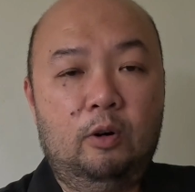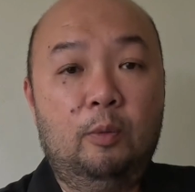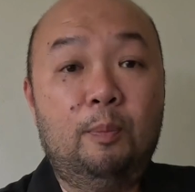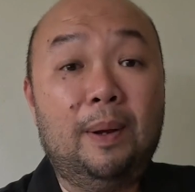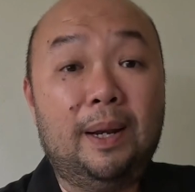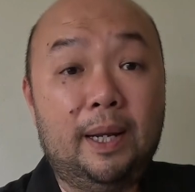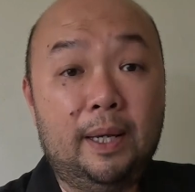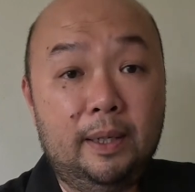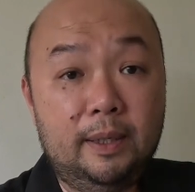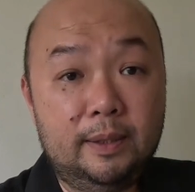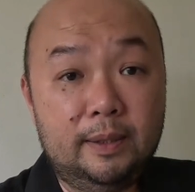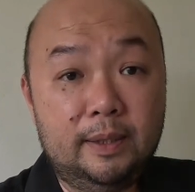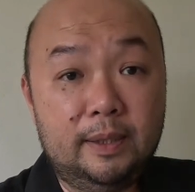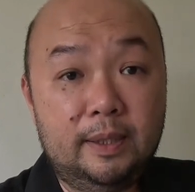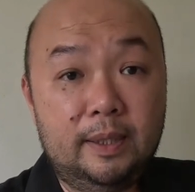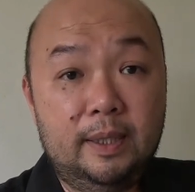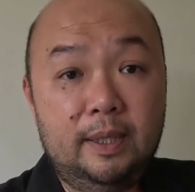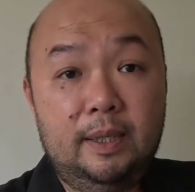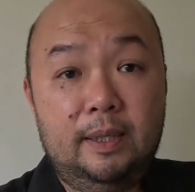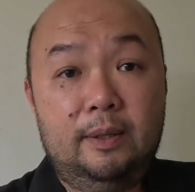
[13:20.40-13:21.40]
opening.
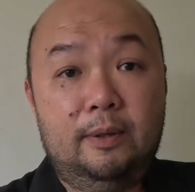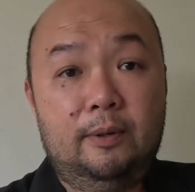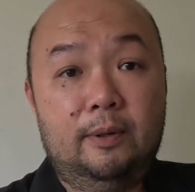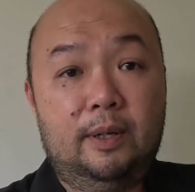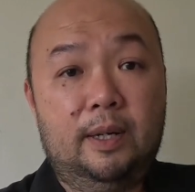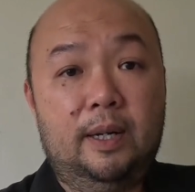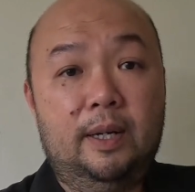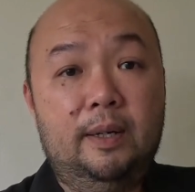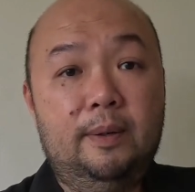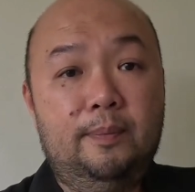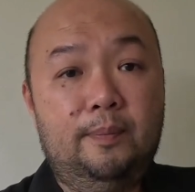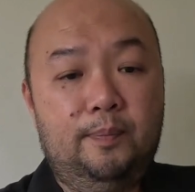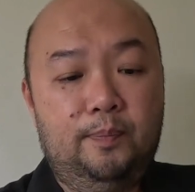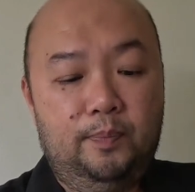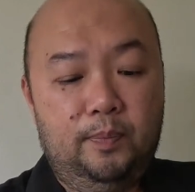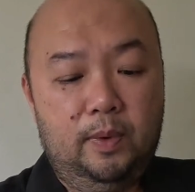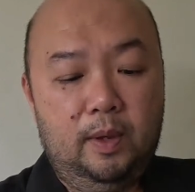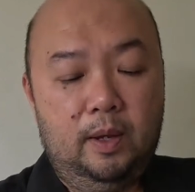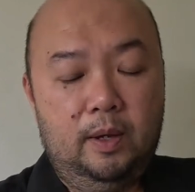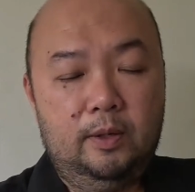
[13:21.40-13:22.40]
Okay,
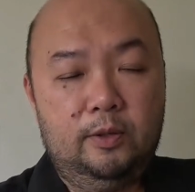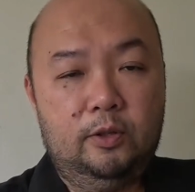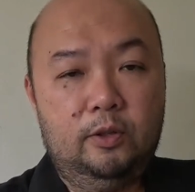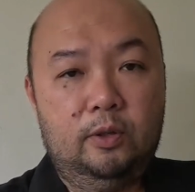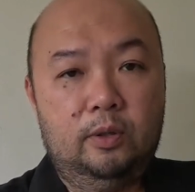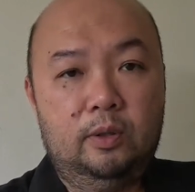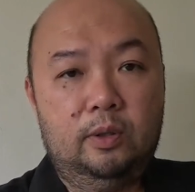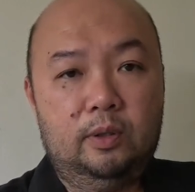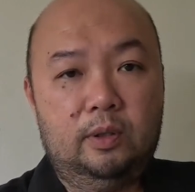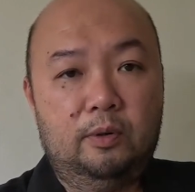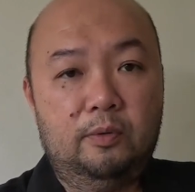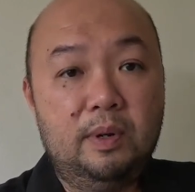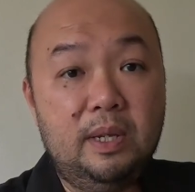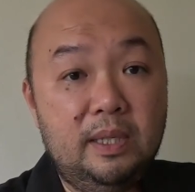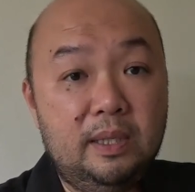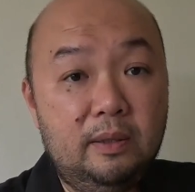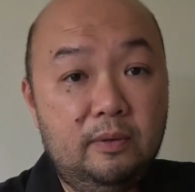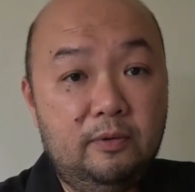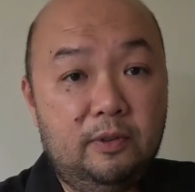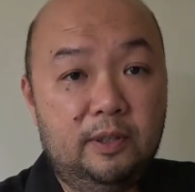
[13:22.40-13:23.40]
so the
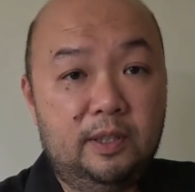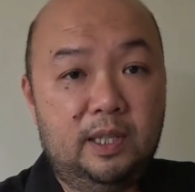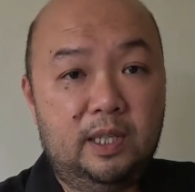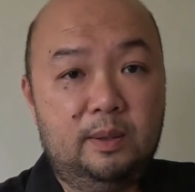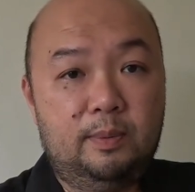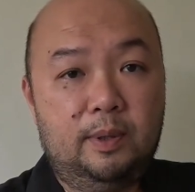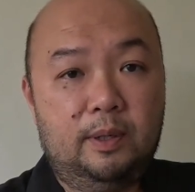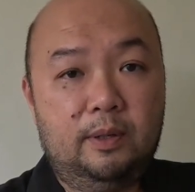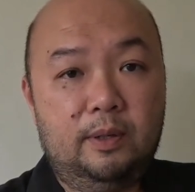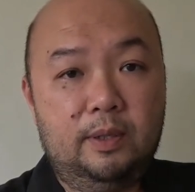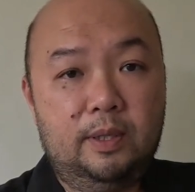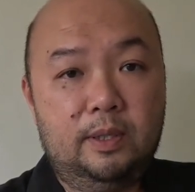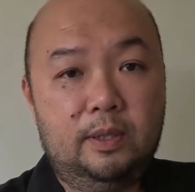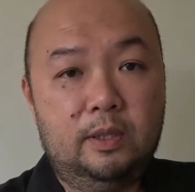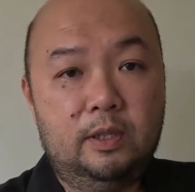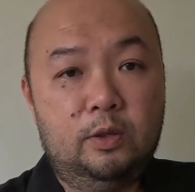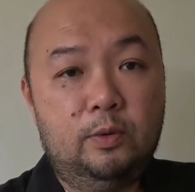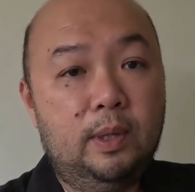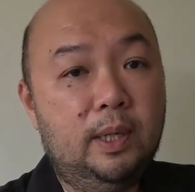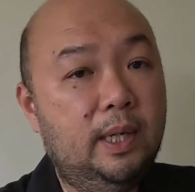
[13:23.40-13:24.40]
reason for that is
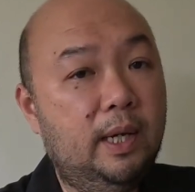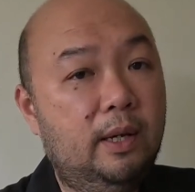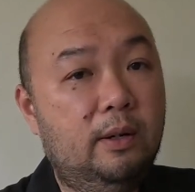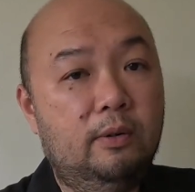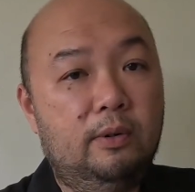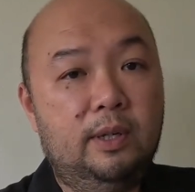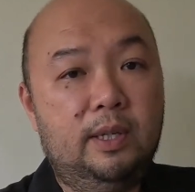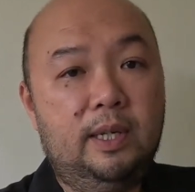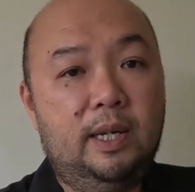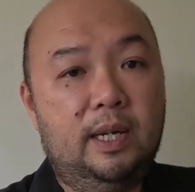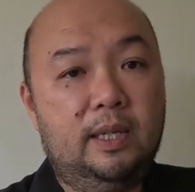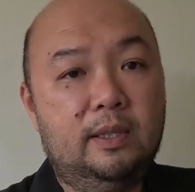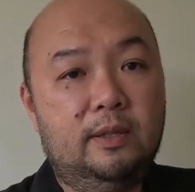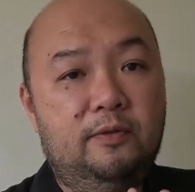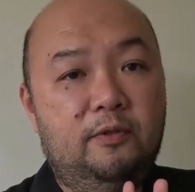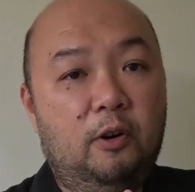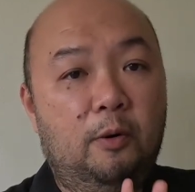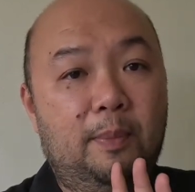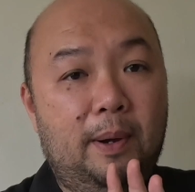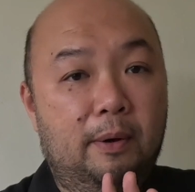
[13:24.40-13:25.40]
because swing gate only has
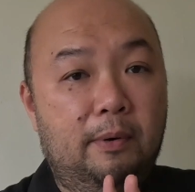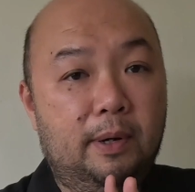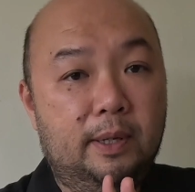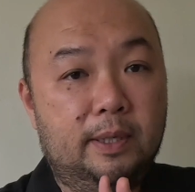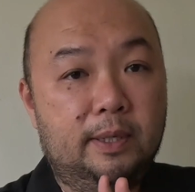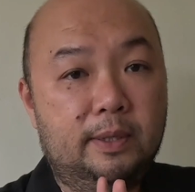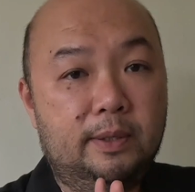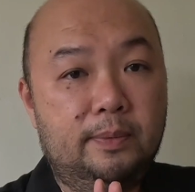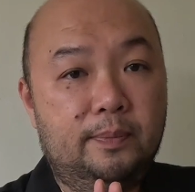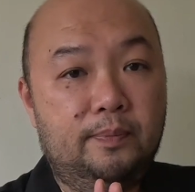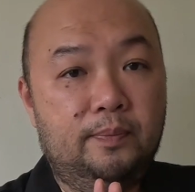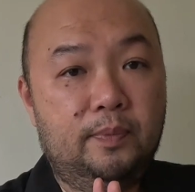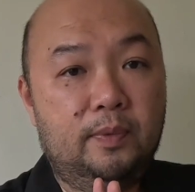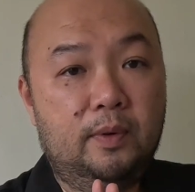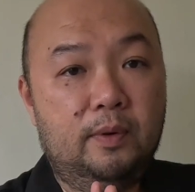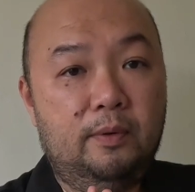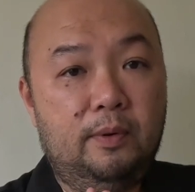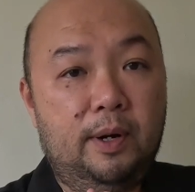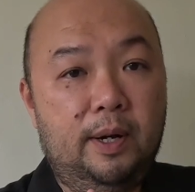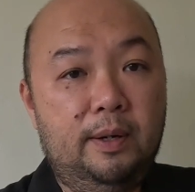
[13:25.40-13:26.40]
4 bearings,
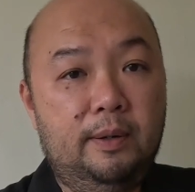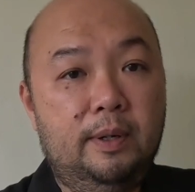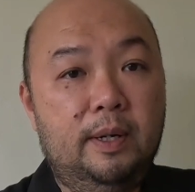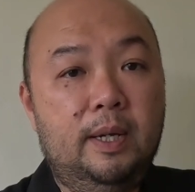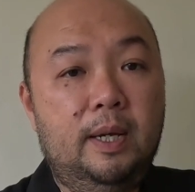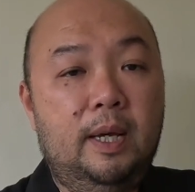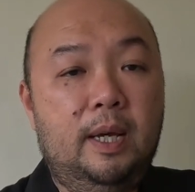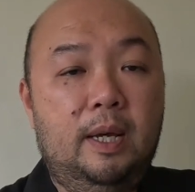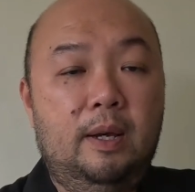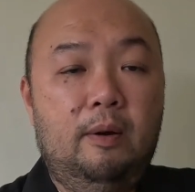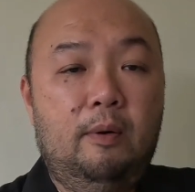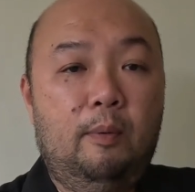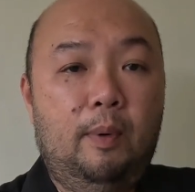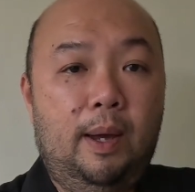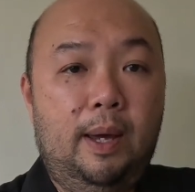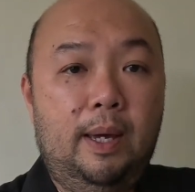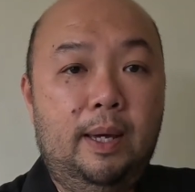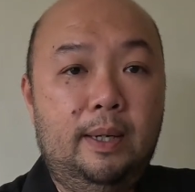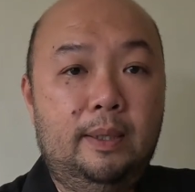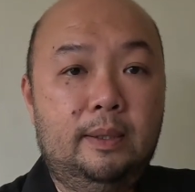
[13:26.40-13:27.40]
right?
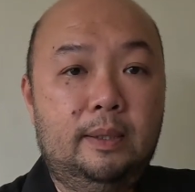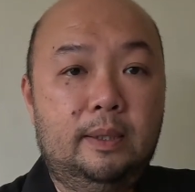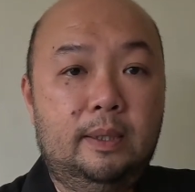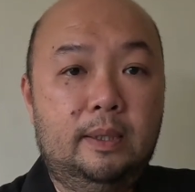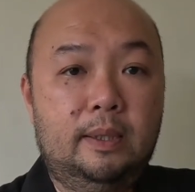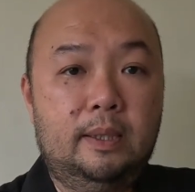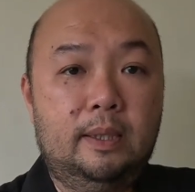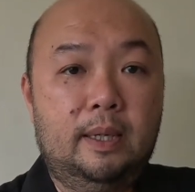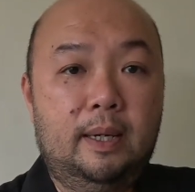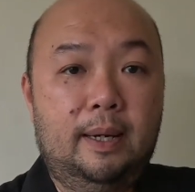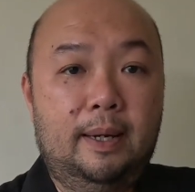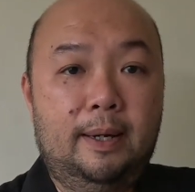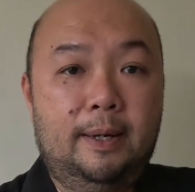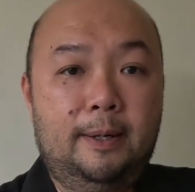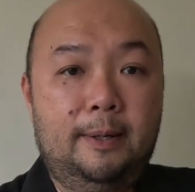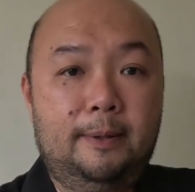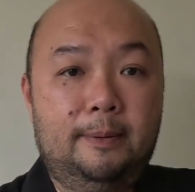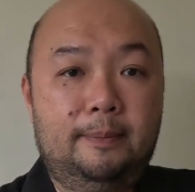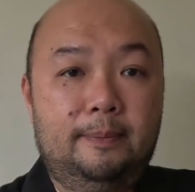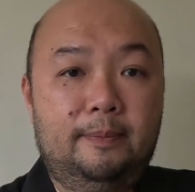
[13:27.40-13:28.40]
Whereas
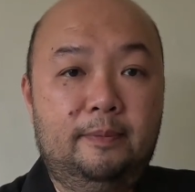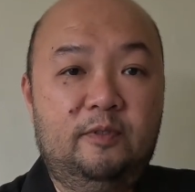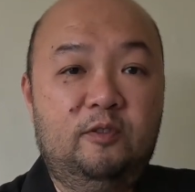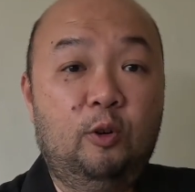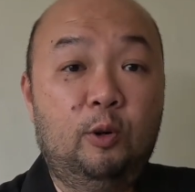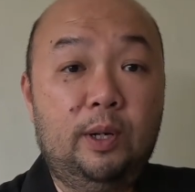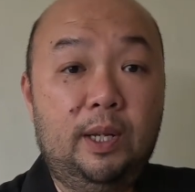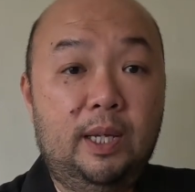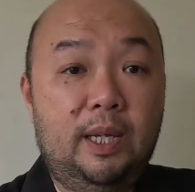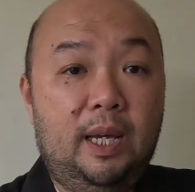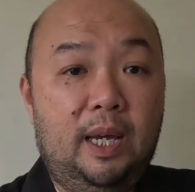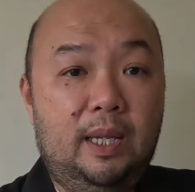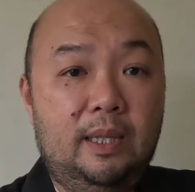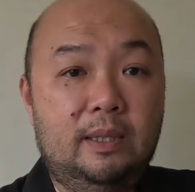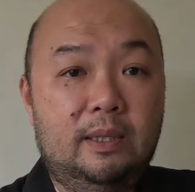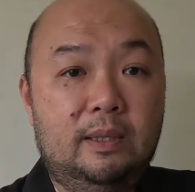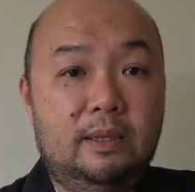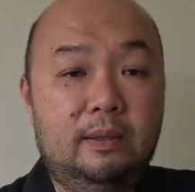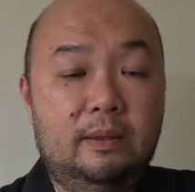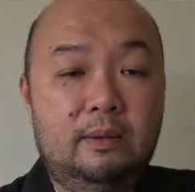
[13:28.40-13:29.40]
folding
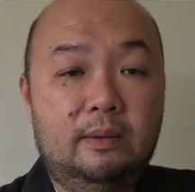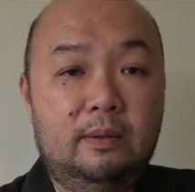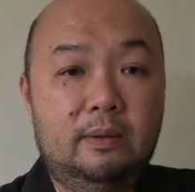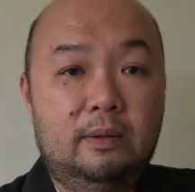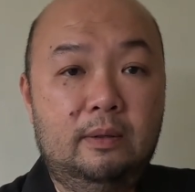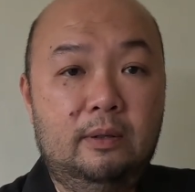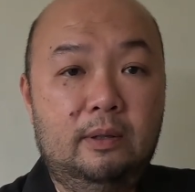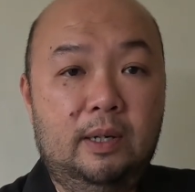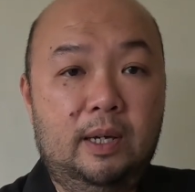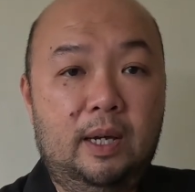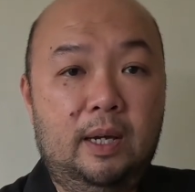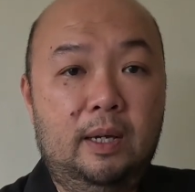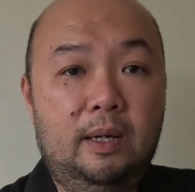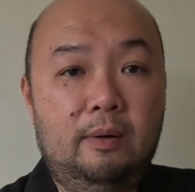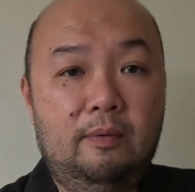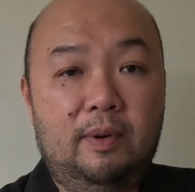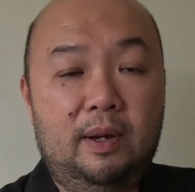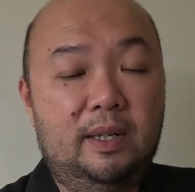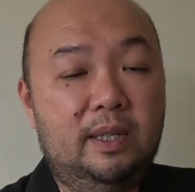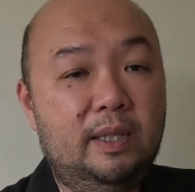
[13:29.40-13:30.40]
gates,
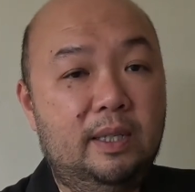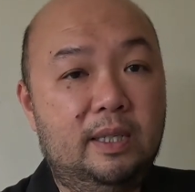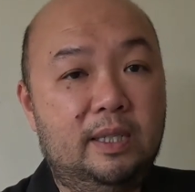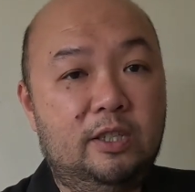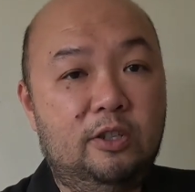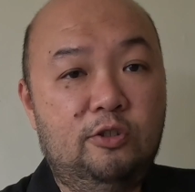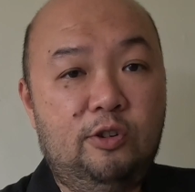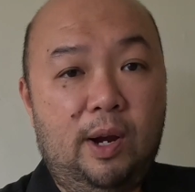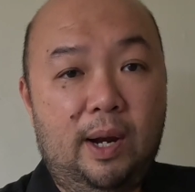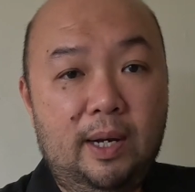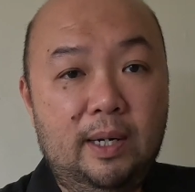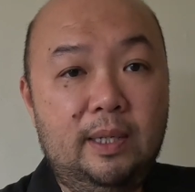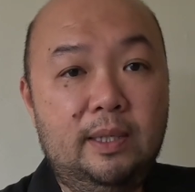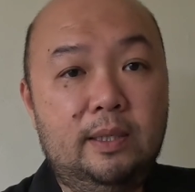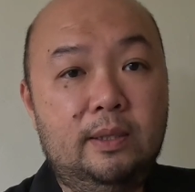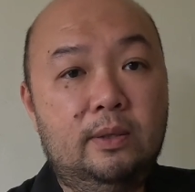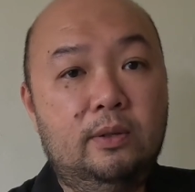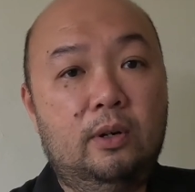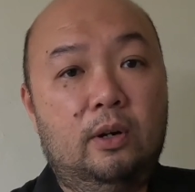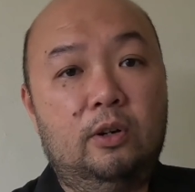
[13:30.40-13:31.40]
okay, whether it's
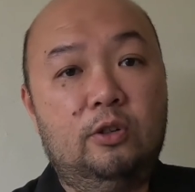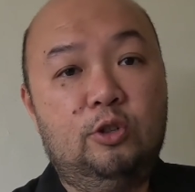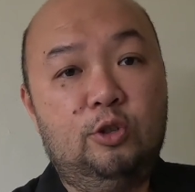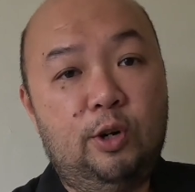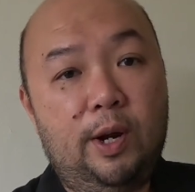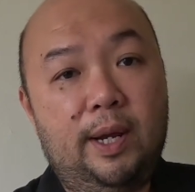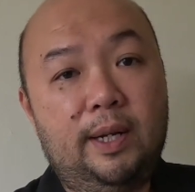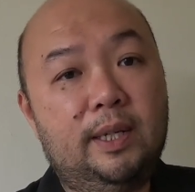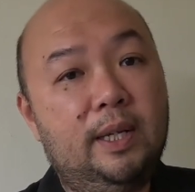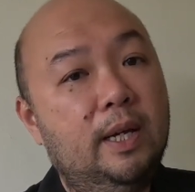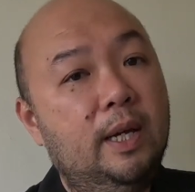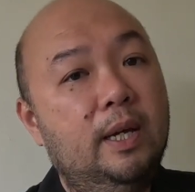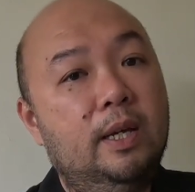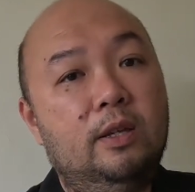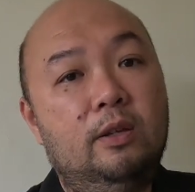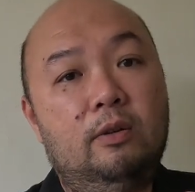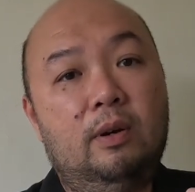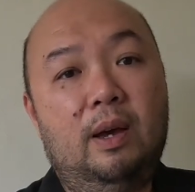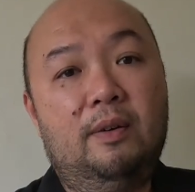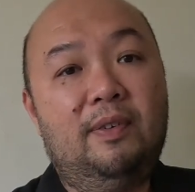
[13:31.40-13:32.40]
trackless or tracked,
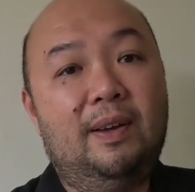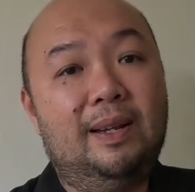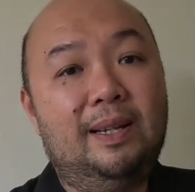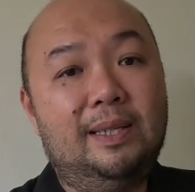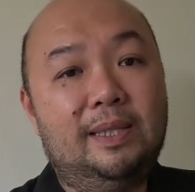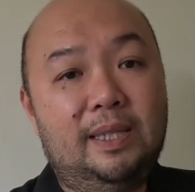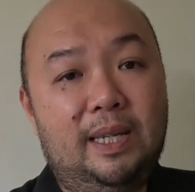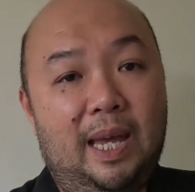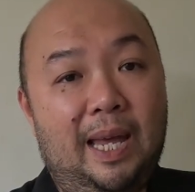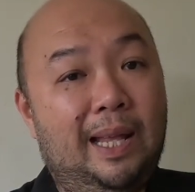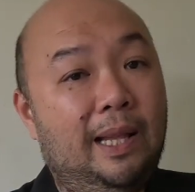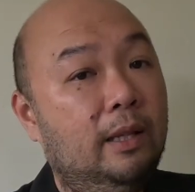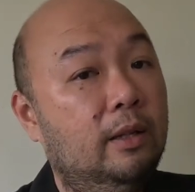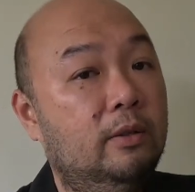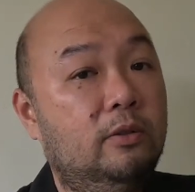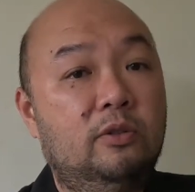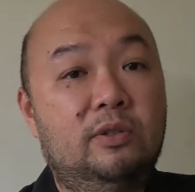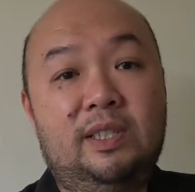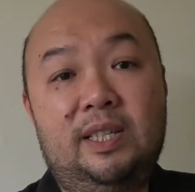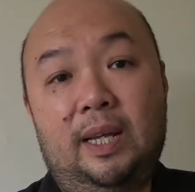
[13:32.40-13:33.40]
you have at least
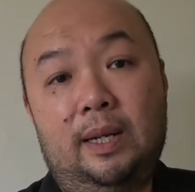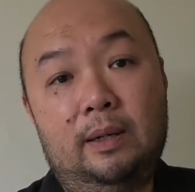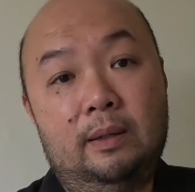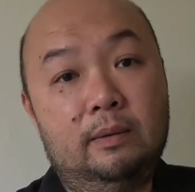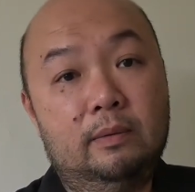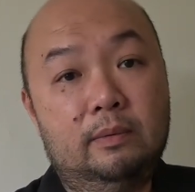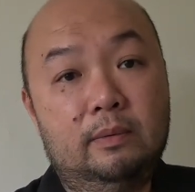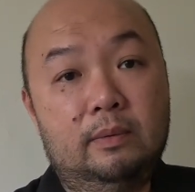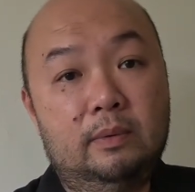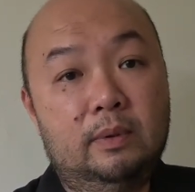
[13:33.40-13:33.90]
8 to 10,